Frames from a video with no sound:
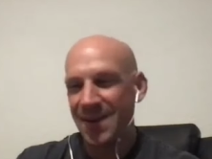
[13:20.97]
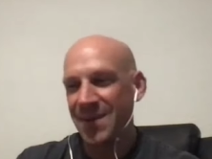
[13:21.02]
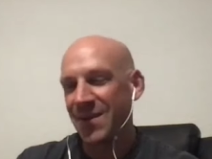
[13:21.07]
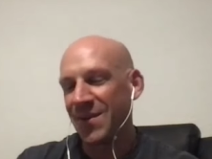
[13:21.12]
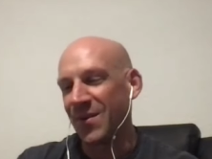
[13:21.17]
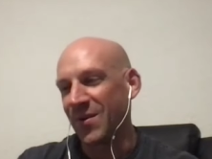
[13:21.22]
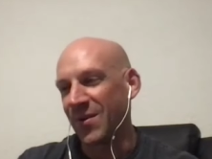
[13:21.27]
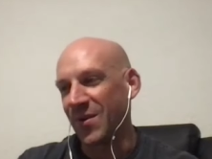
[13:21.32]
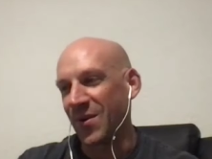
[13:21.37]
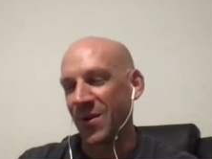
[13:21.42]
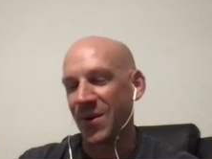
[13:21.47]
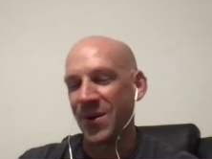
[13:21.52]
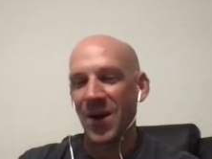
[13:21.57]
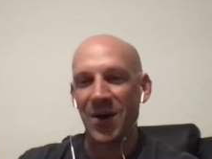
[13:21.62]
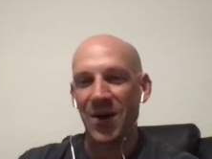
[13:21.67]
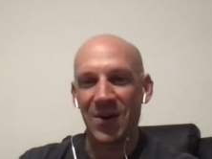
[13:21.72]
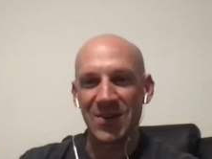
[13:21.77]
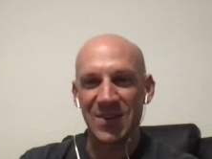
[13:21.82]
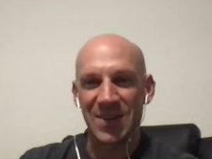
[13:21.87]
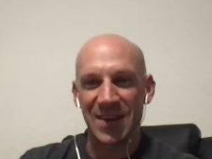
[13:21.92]
you know go to
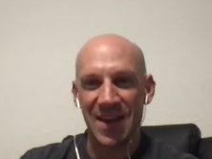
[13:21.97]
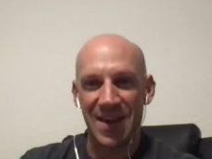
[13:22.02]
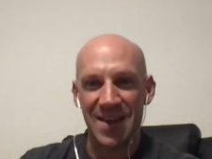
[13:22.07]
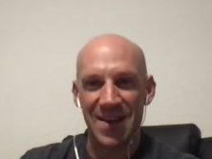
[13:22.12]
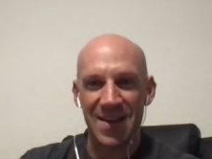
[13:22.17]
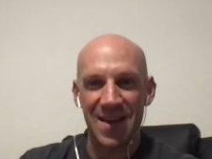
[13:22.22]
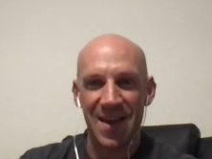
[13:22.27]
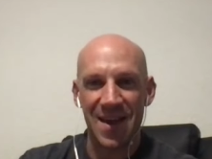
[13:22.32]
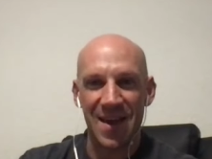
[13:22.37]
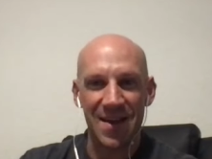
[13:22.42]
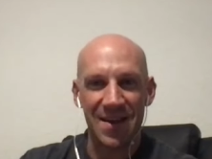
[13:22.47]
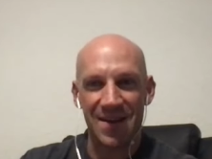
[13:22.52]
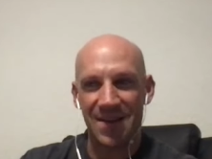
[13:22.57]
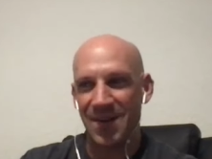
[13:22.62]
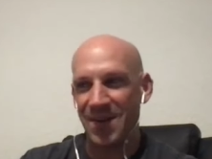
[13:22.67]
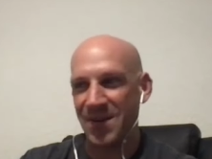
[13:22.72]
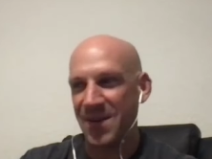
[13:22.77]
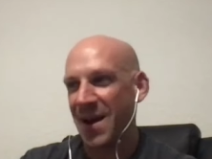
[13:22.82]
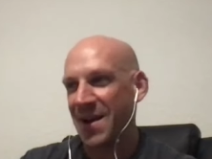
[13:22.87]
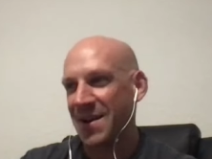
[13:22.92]
college at 88 and
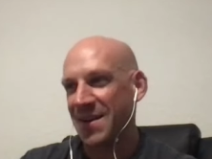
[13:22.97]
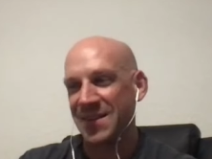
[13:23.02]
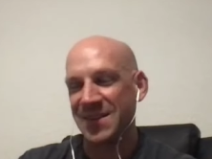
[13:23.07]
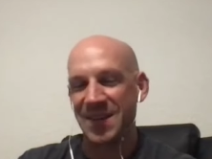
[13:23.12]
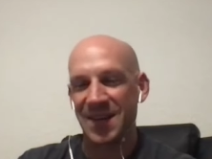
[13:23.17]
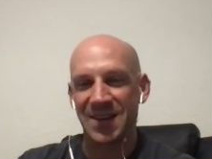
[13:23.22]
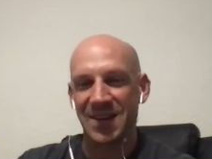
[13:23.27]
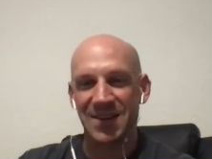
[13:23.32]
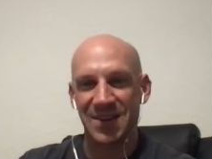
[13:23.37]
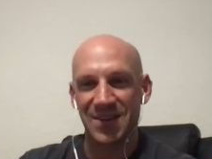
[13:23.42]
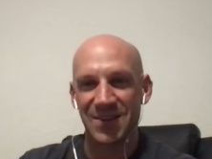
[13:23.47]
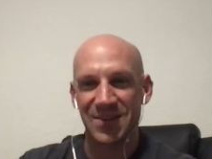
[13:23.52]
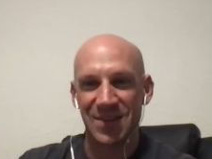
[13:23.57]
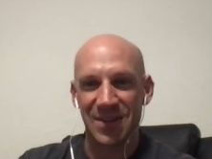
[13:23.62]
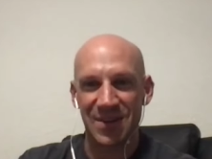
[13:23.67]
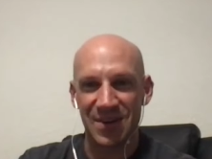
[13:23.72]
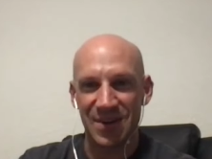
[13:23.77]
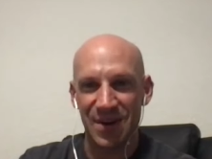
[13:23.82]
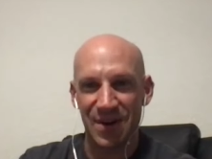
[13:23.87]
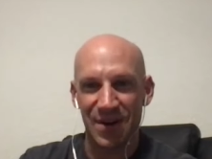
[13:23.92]
they're 96 their
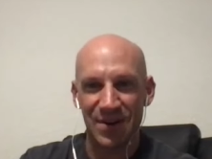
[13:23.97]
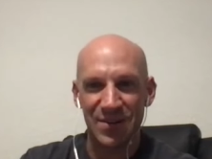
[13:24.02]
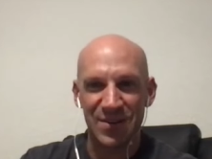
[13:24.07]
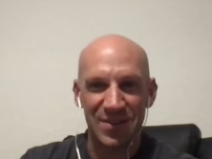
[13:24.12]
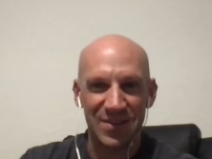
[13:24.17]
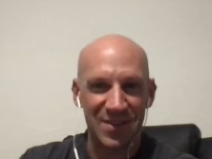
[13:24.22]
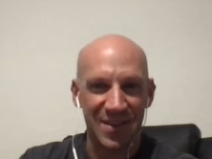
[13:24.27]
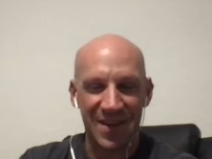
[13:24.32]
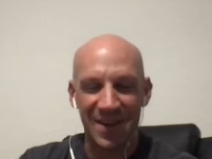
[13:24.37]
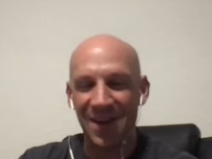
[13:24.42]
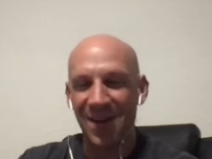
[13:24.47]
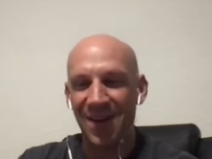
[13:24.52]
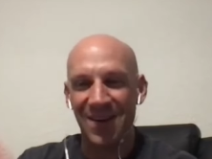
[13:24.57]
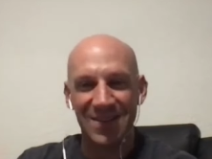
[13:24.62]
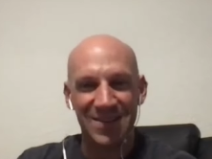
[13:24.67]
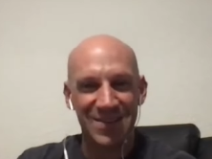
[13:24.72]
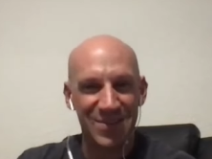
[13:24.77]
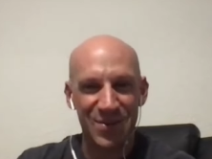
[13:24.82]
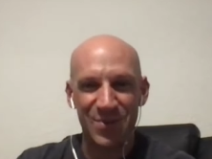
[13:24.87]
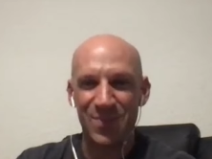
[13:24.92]
senior year and it's just like oh
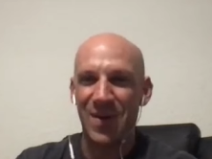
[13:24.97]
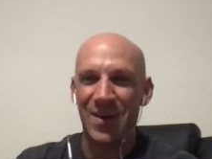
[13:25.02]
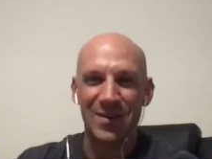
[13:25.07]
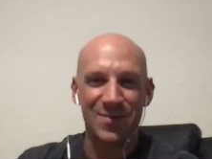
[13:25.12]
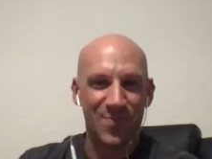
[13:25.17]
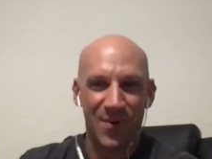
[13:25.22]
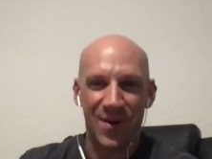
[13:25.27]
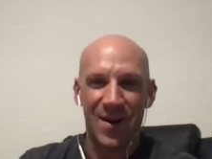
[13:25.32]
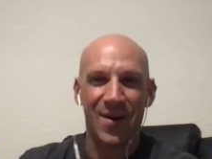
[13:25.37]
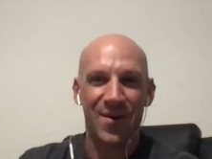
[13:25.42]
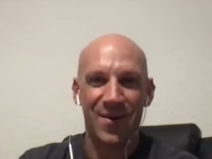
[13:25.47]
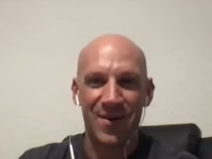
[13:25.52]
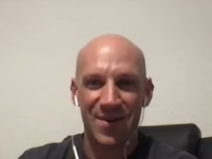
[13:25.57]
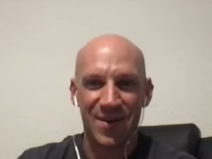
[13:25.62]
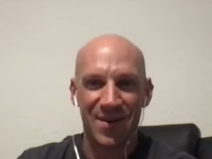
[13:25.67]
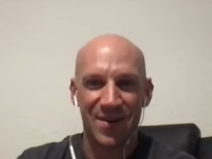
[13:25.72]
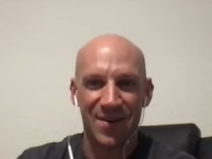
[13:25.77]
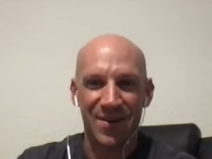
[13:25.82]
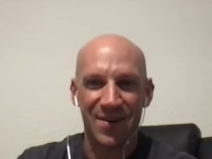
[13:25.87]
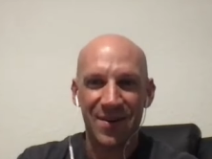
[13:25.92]
it's two miles per hour a
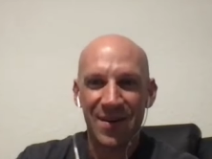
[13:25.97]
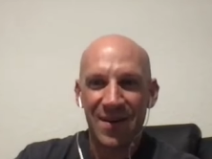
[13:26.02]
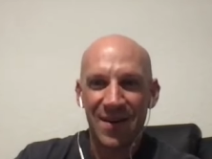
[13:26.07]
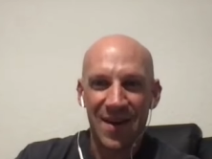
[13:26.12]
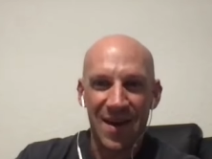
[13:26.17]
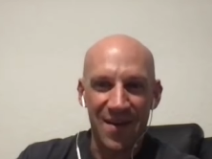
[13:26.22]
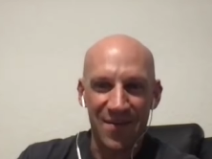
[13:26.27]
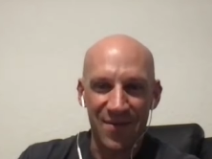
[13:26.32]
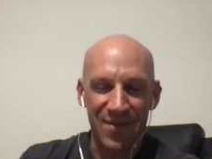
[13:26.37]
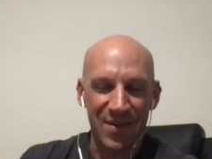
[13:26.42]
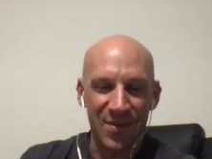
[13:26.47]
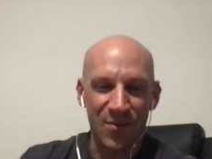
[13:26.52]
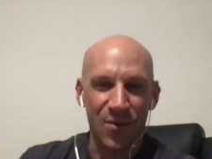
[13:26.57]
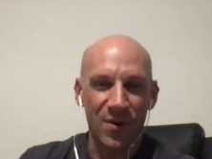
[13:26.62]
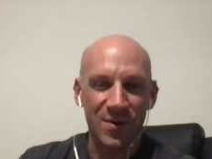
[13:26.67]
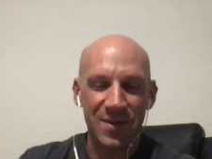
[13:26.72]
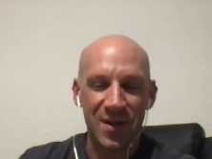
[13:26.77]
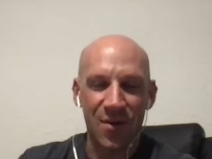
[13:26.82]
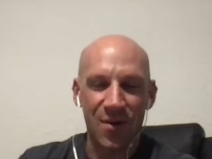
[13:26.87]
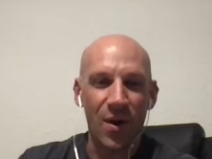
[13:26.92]
year everything
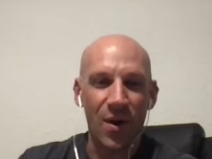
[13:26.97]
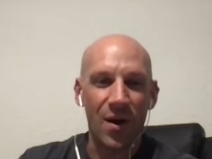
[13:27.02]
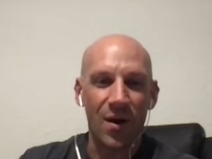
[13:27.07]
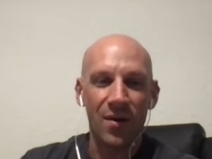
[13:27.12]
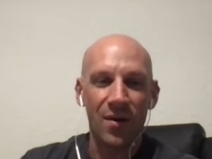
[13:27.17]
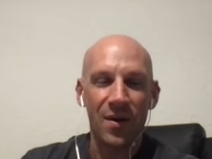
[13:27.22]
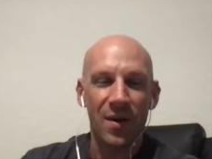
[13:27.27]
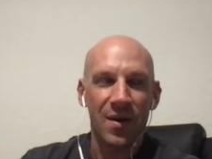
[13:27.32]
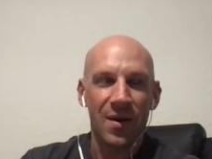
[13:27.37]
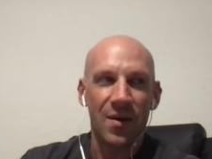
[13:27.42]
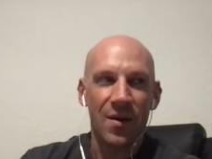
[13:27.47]
works out well